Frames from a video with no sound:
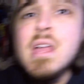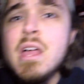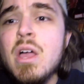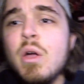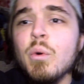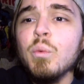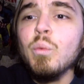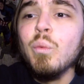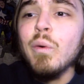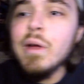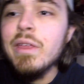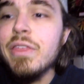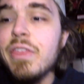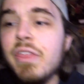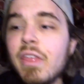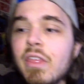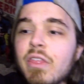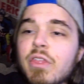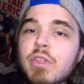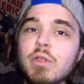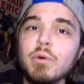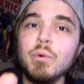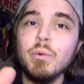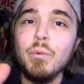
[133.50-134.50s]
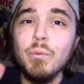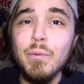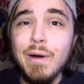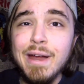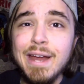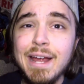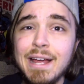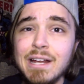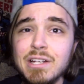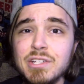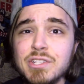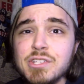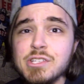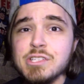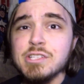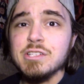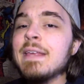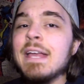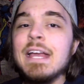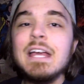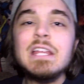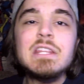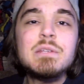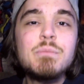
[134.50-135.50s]
with The Ranch.
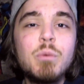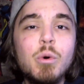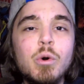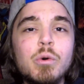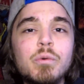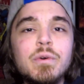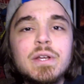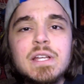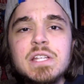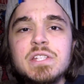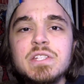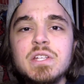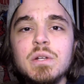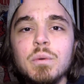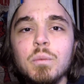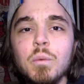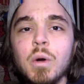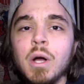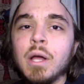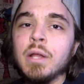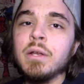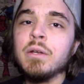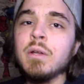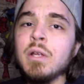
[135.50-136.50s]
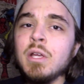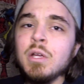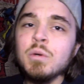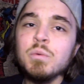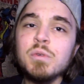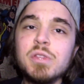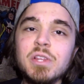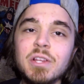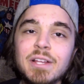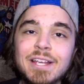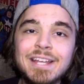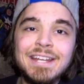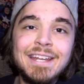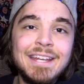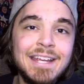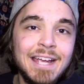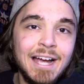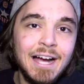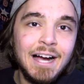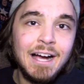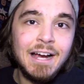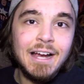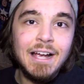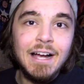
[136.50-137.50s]
And the more recent one with Lady
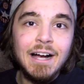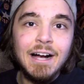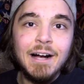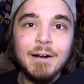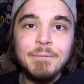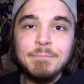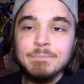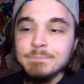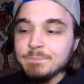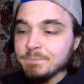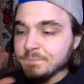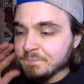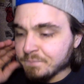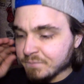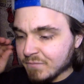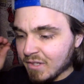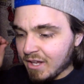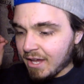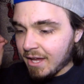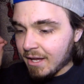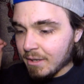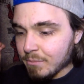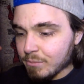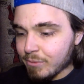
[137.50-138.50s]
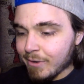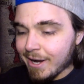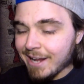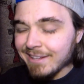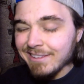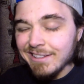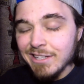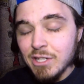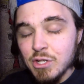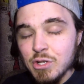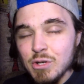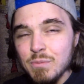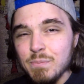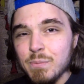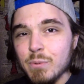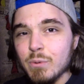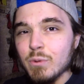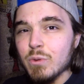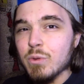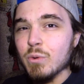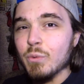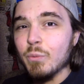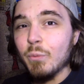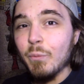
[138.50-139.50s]
Gaga and Bradley
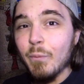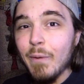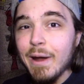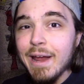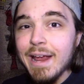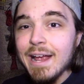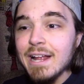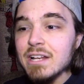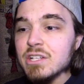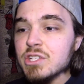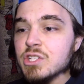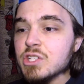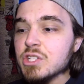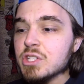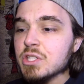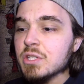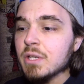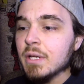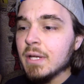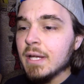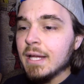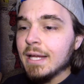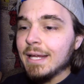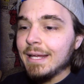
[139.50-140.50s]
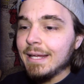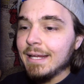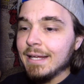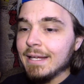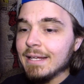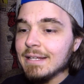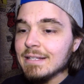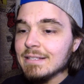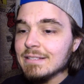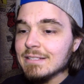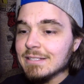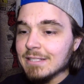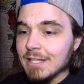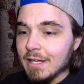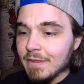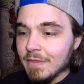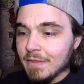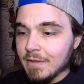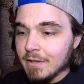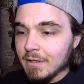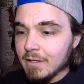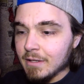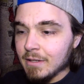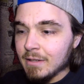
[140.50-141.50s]
Cooper, The Ranch is
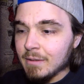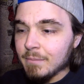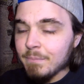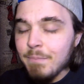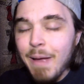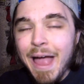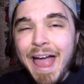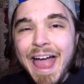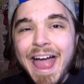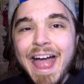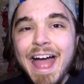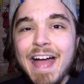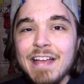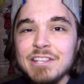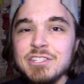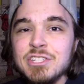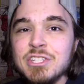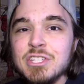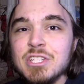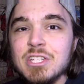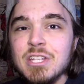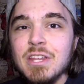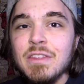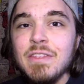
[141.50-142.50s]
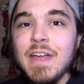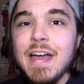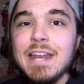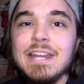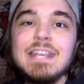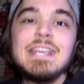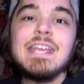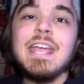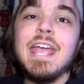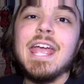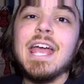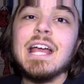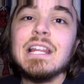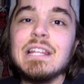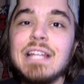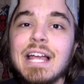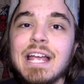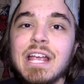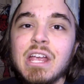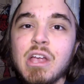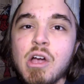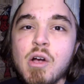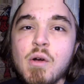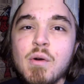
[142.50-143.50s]
the past that he can't
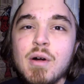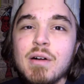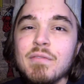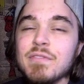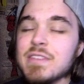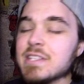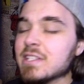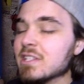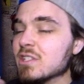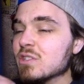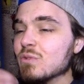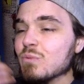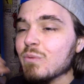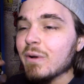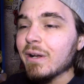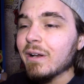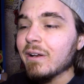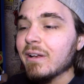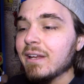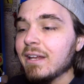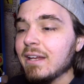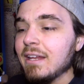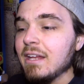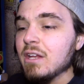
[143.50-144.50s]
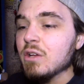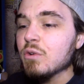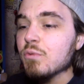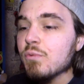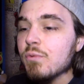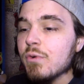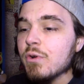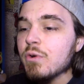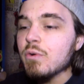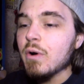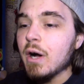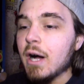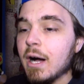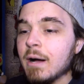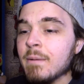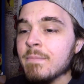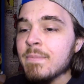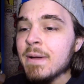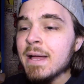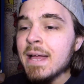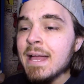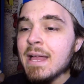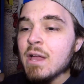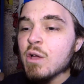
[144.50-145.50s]
let go of. This is where he grew up,
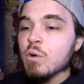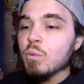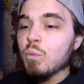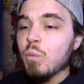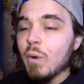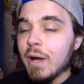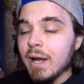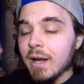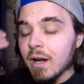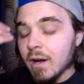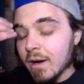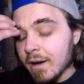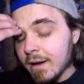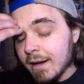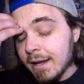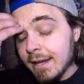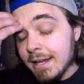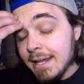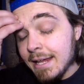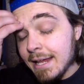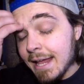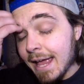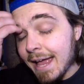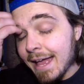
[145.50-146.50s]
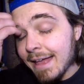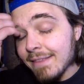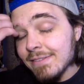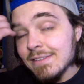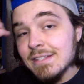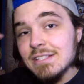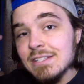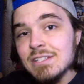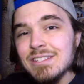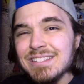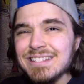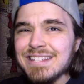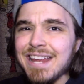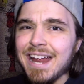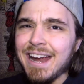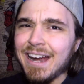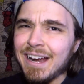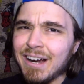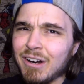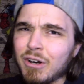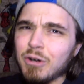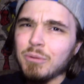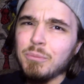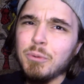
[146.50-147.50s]
where he had this
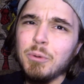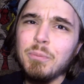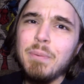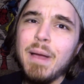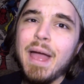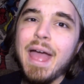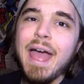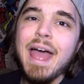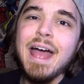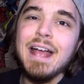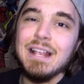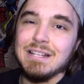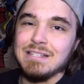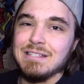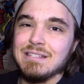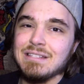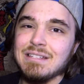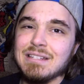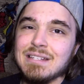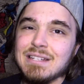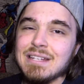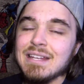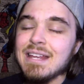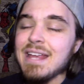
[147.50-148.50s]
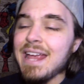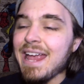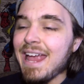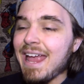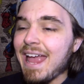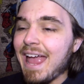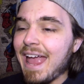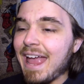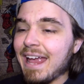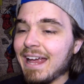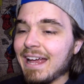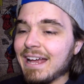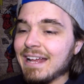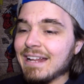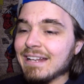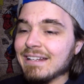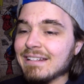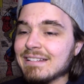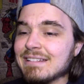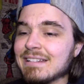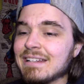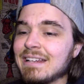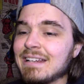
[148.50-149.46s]
terrible past, and